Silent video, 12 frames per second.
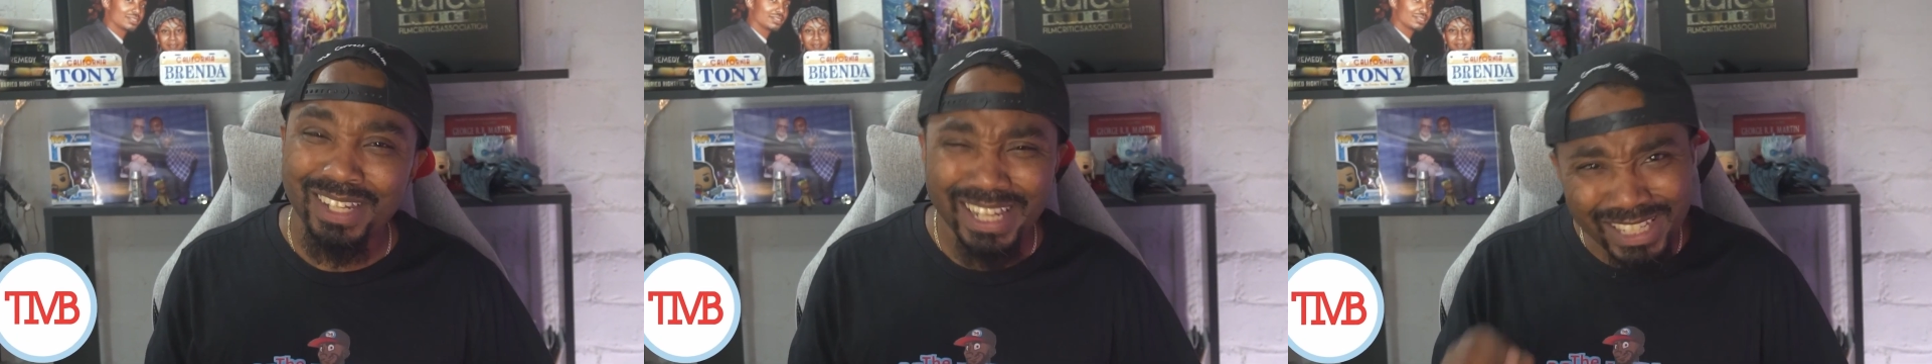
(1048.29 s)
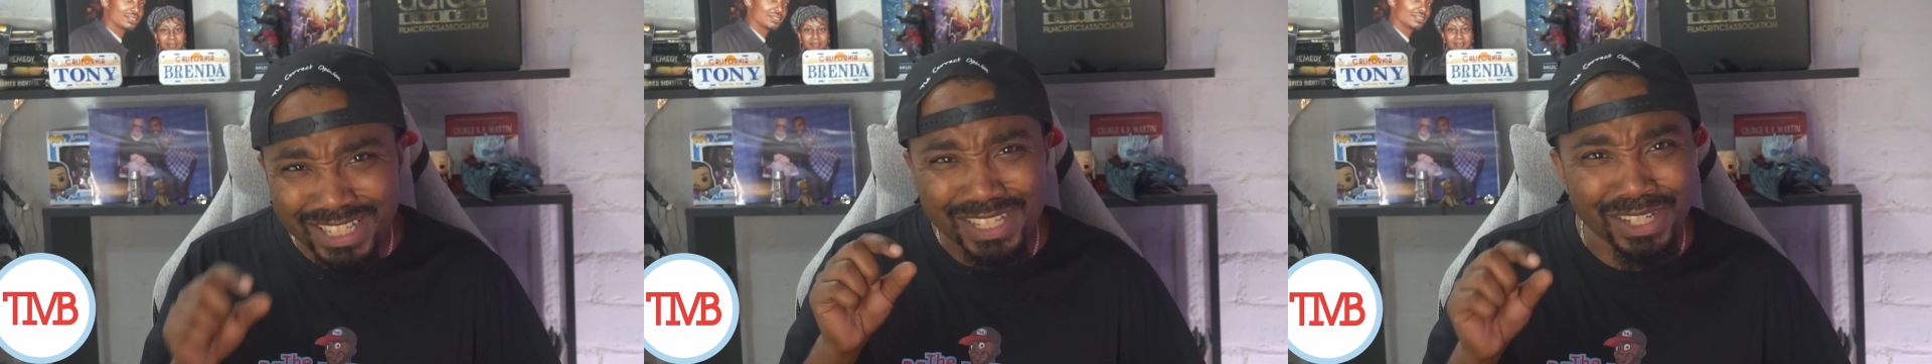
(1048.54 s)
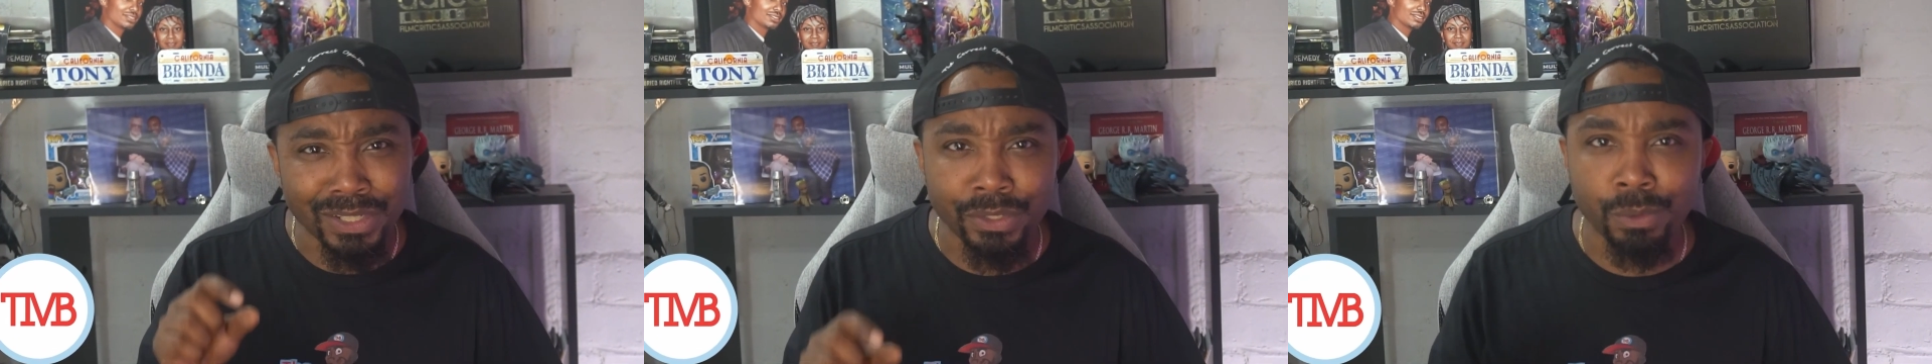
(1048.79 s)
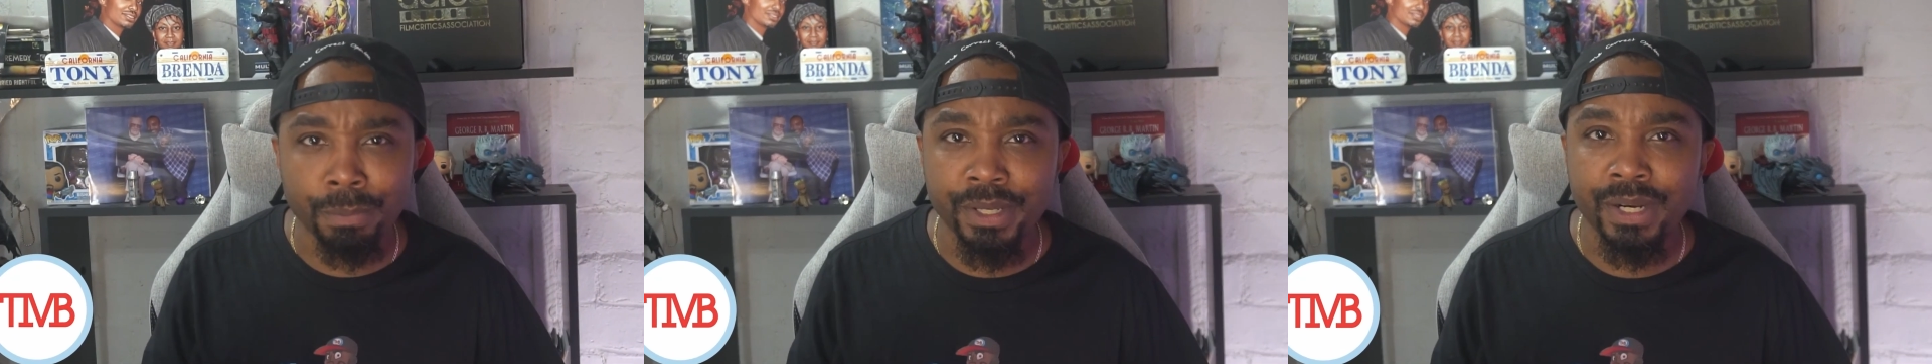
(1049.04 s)
at least a
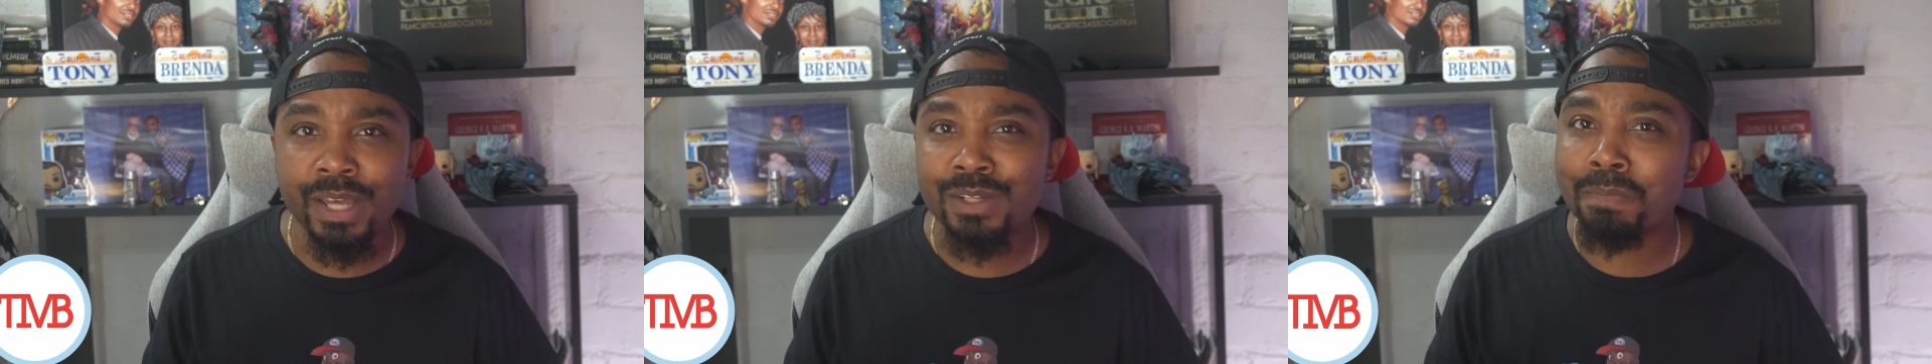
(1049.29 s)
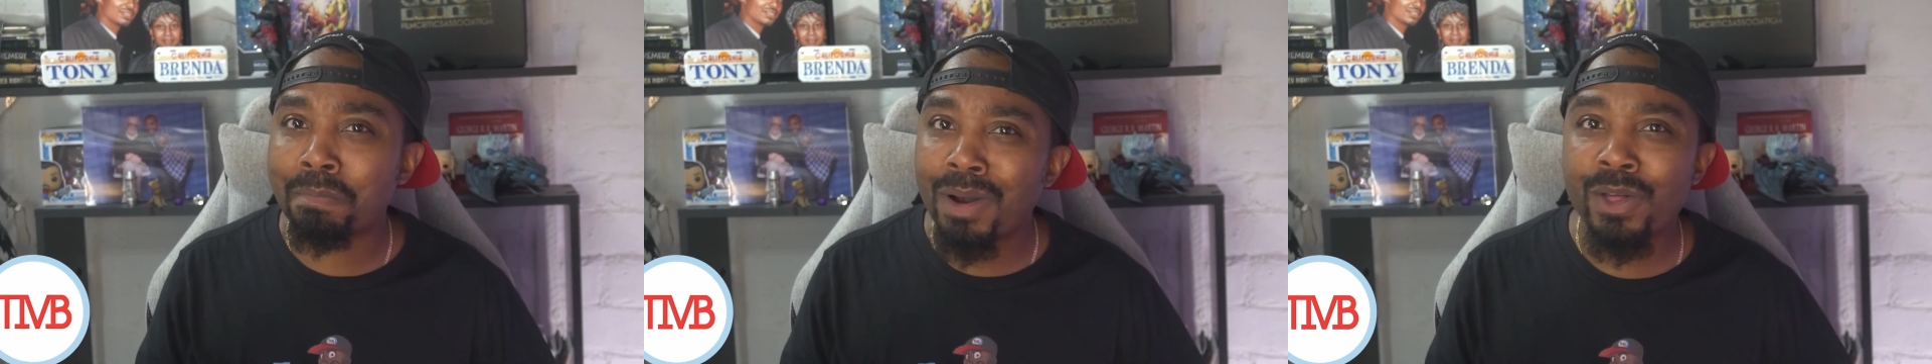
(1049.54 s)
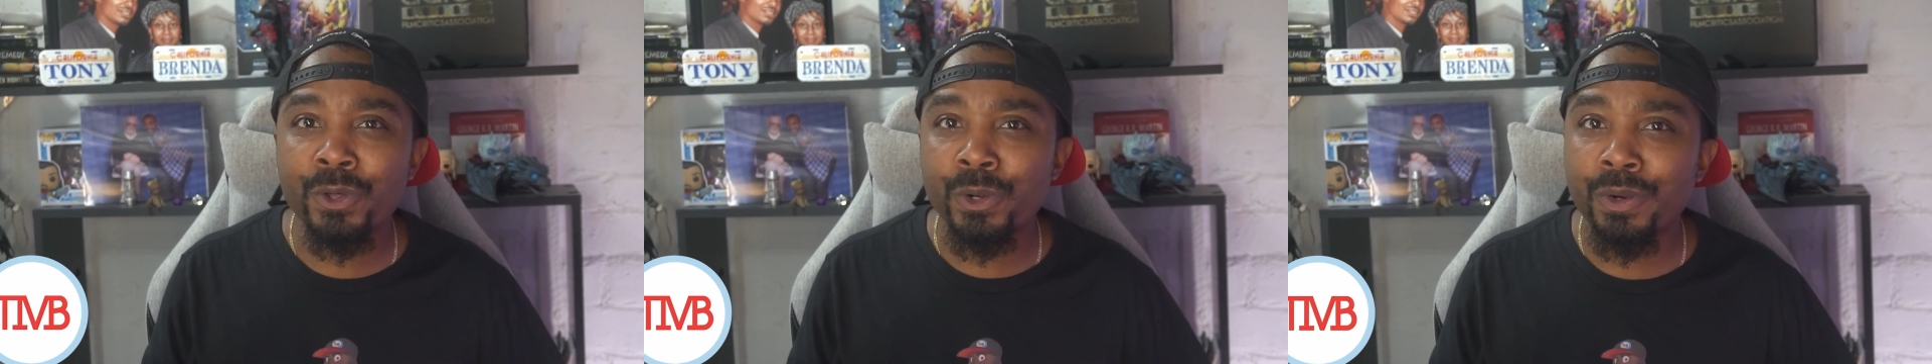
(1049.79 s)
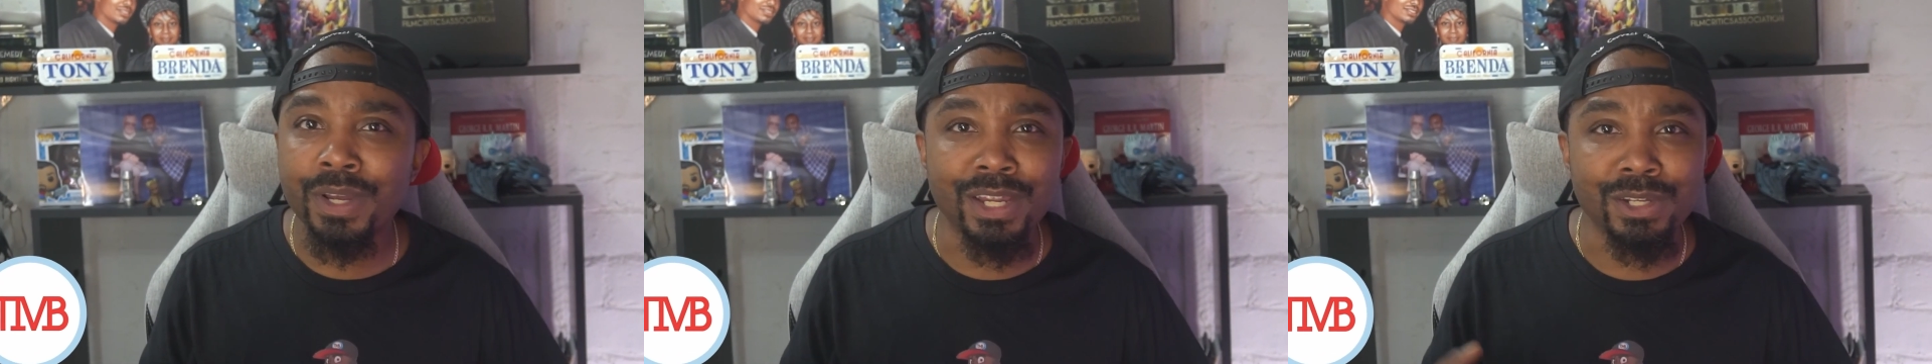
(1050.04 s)
little bit, as
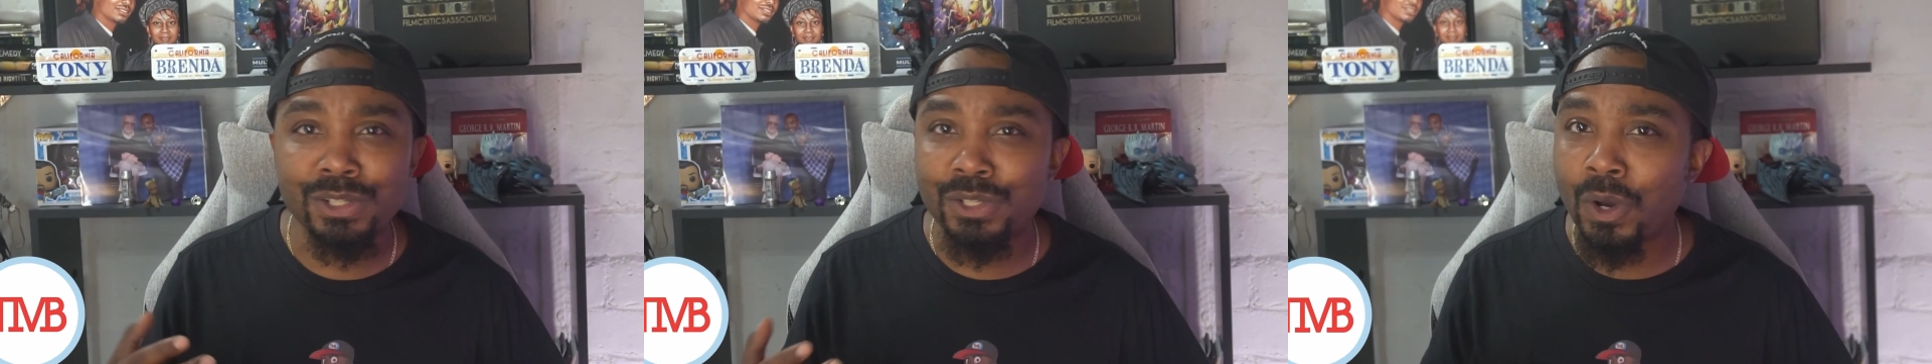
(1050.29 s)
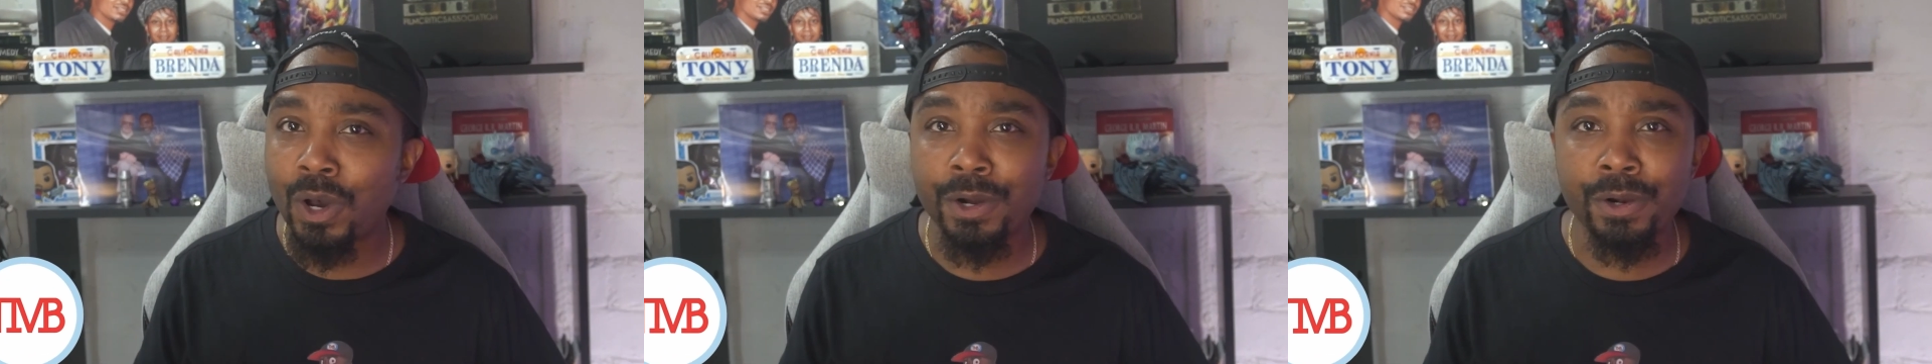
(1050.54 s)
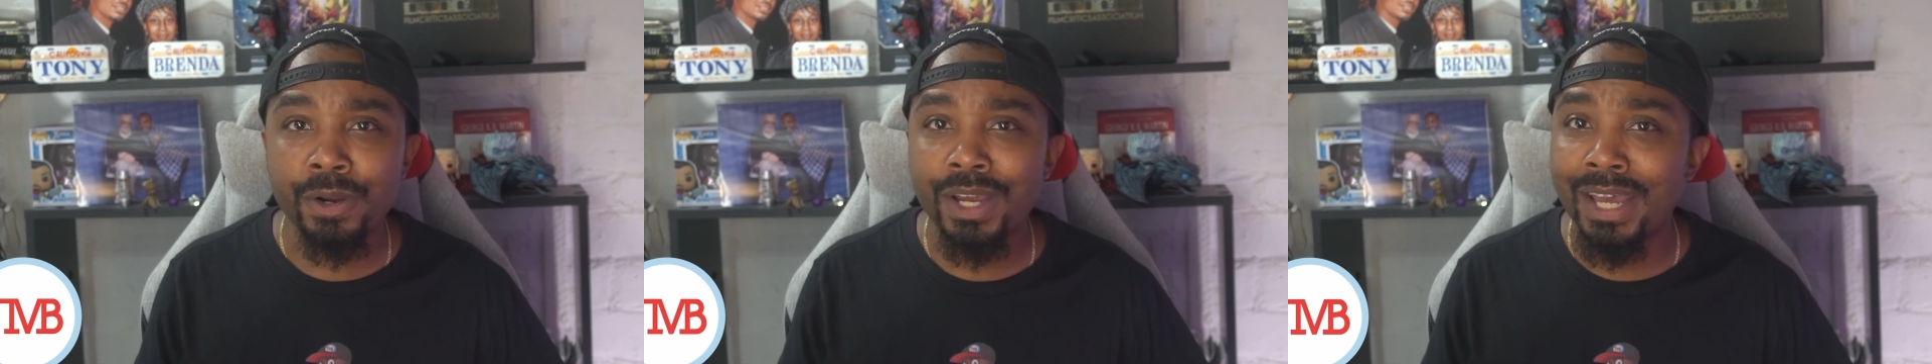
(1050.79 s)
mother and daughter